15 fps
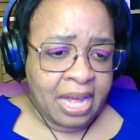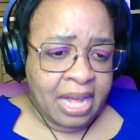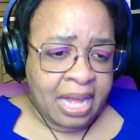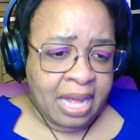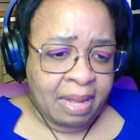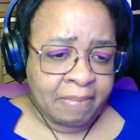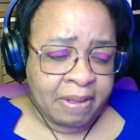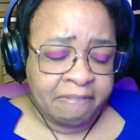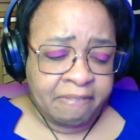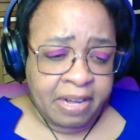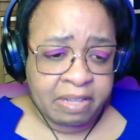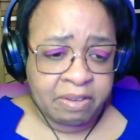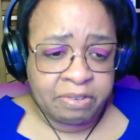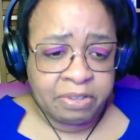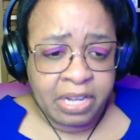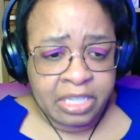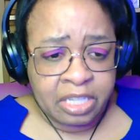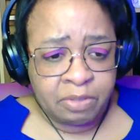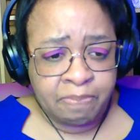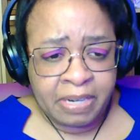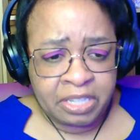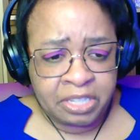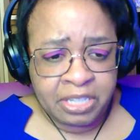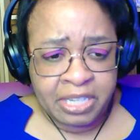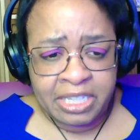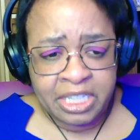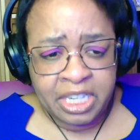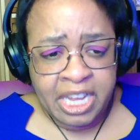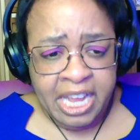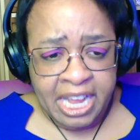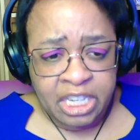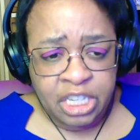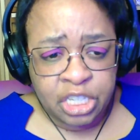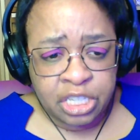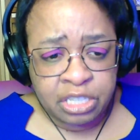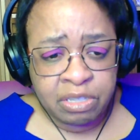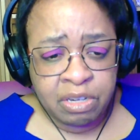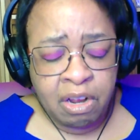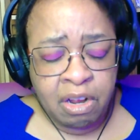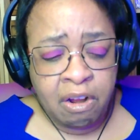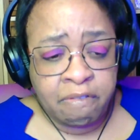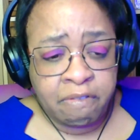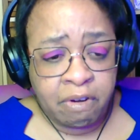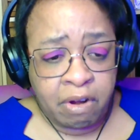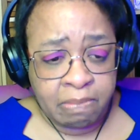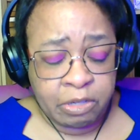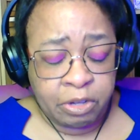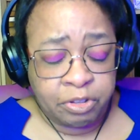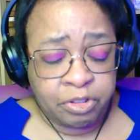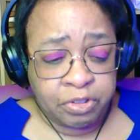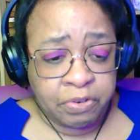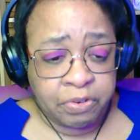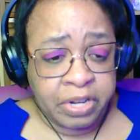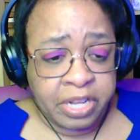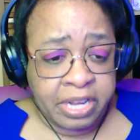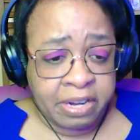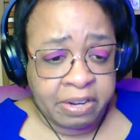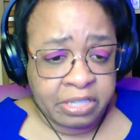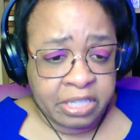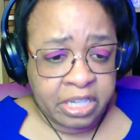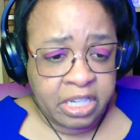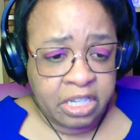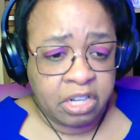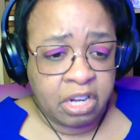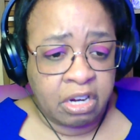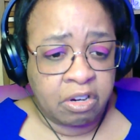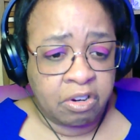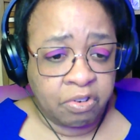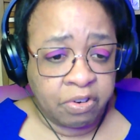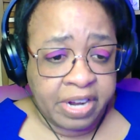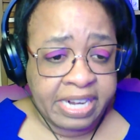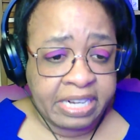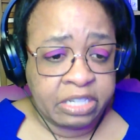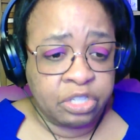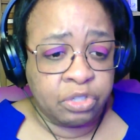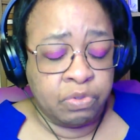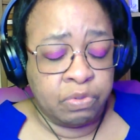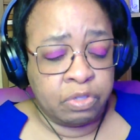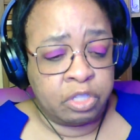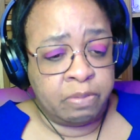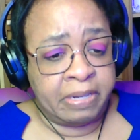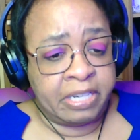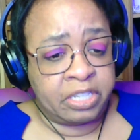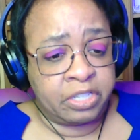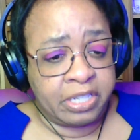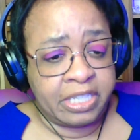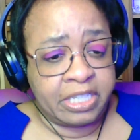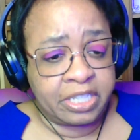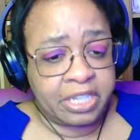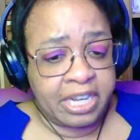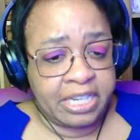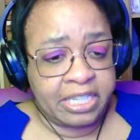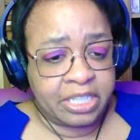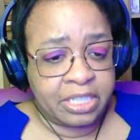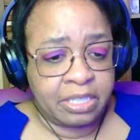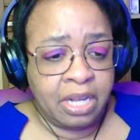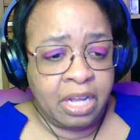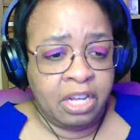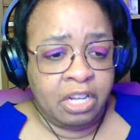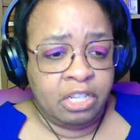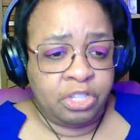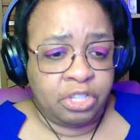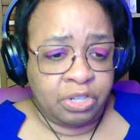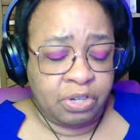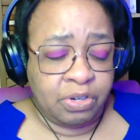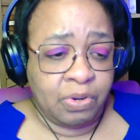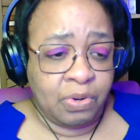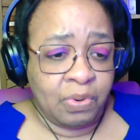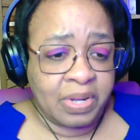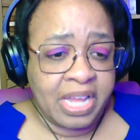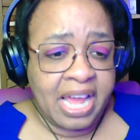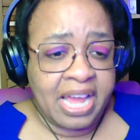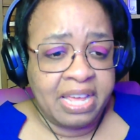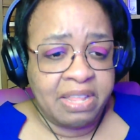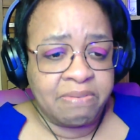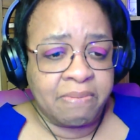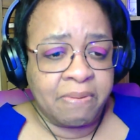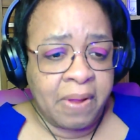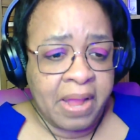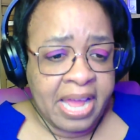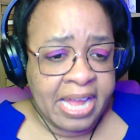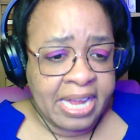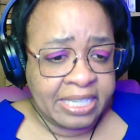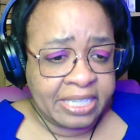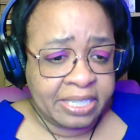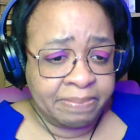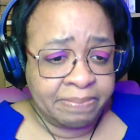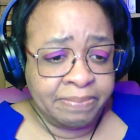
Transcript: My father taught special education for almost 30 years. He taught grade school special education, so K through 8.